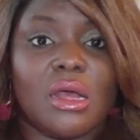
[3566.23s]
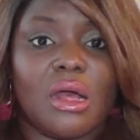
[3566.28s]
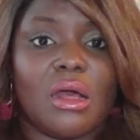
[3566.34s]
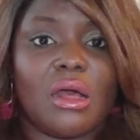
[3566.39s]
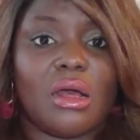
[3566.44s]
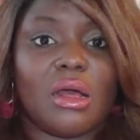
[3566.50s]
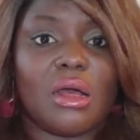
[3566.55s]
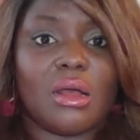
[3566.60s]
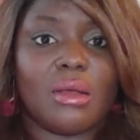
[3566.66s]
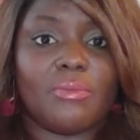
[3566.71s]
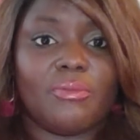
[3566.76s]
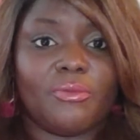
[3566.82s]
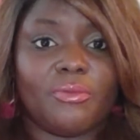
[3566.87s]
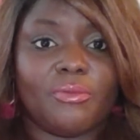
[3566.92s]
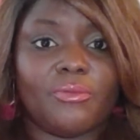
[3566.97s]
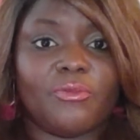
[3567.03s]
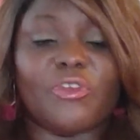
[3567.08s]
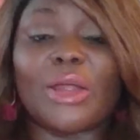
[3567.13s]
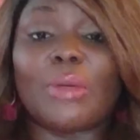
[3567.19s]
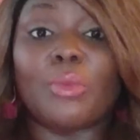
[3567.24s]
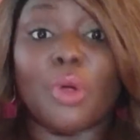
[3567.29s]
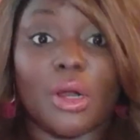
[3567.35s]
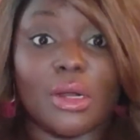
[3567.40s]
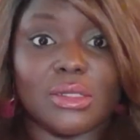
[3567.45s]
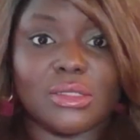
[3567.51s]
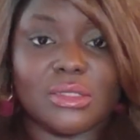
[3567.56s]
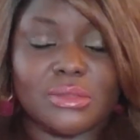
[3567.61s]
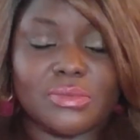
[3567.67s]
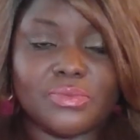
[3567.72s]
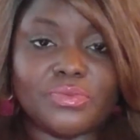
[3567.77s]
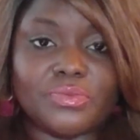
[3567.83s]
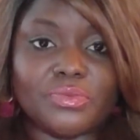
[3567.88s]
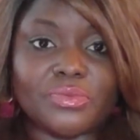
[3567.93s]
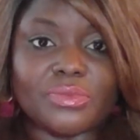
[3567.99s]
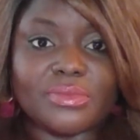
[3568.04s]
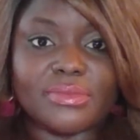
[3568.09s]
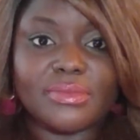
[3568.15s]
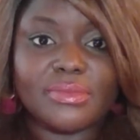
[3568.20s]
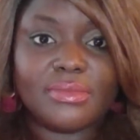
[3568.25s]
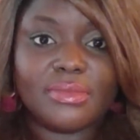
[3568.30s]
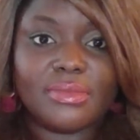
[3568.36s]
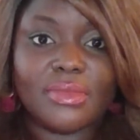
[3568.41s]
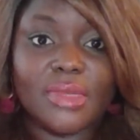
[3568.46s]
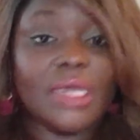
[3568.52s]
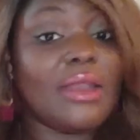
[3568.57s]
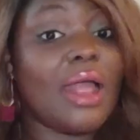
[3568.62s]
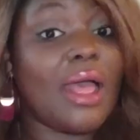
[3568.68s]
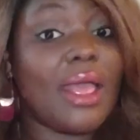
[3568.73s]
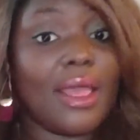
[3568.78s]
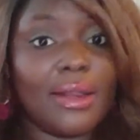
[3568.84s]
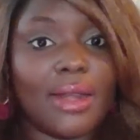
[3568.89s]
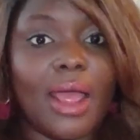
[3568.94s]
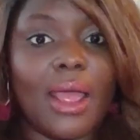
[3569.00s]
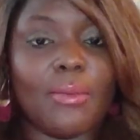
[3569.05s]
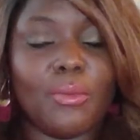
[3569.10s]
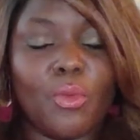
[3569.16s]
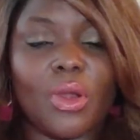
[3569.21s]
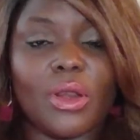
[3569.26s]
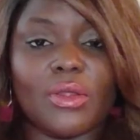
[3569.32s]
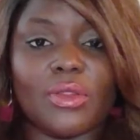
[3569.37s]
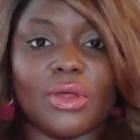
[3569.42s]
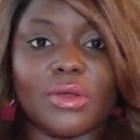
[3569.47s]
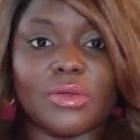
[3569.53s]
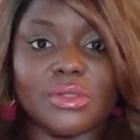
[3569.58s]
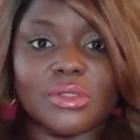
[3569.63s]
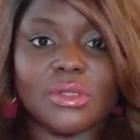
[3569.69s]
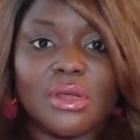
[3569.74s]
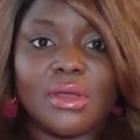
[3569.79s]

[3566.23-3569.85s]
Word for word: um, frameworks, and I and I'm one of those.